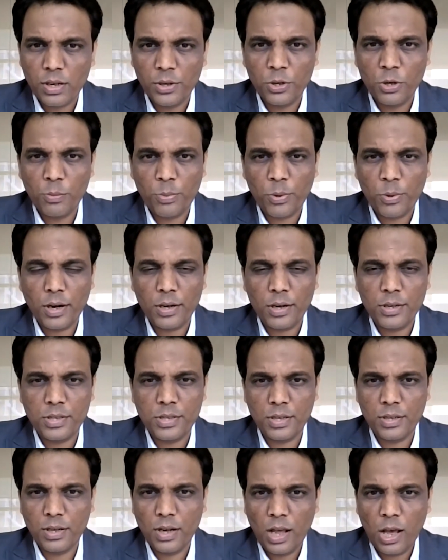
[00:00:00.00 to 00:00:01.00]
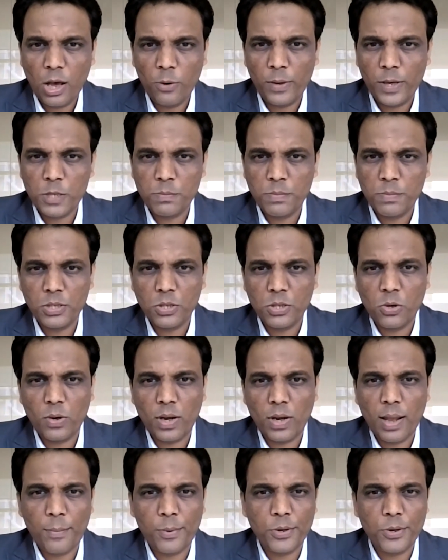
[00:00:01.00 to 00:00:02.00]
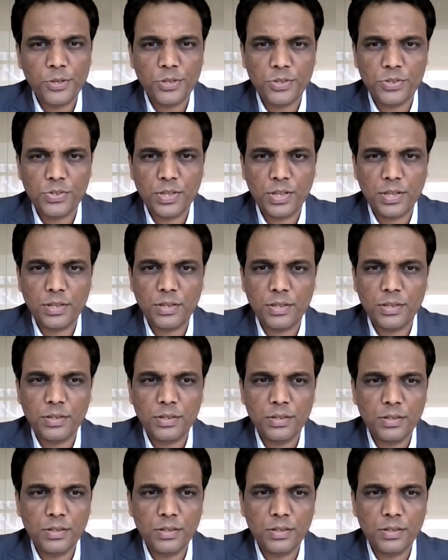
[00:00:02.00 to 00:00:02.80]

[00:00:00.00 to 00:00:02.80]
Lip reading: you know, products, and how has been the collaborations there?